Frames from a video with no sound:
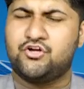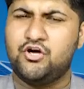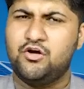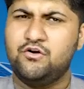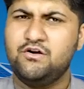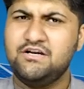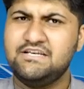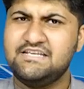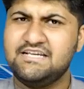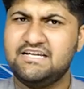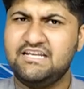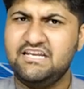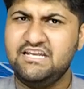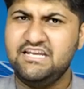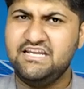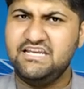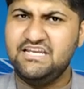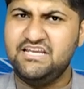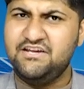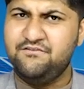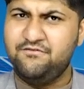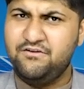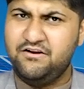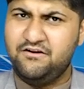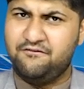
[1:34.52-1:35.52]
Theoretically,
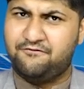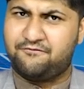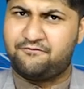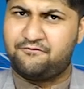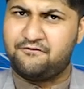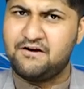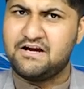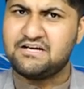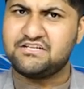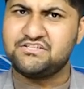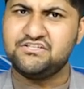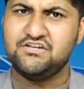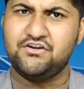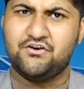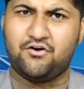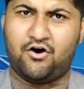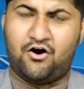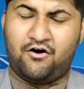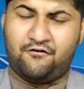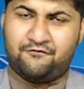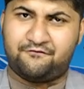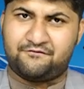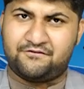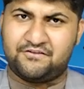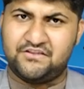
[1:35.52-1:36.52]
even a fraction
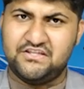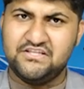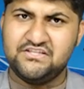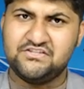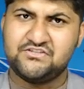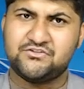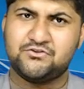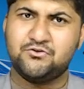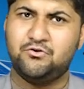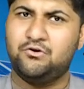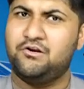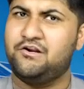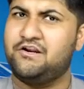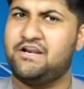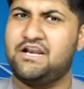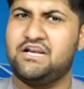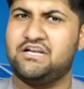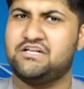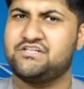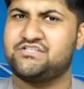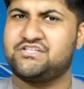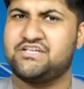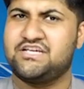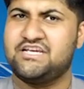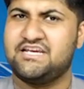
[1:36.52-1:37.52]
of this solar
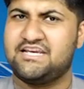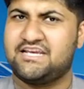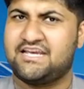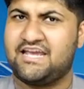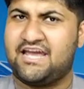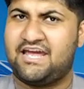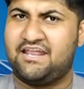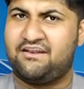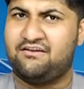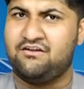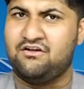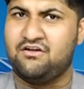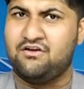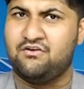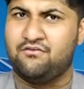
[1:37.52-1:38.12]
energy can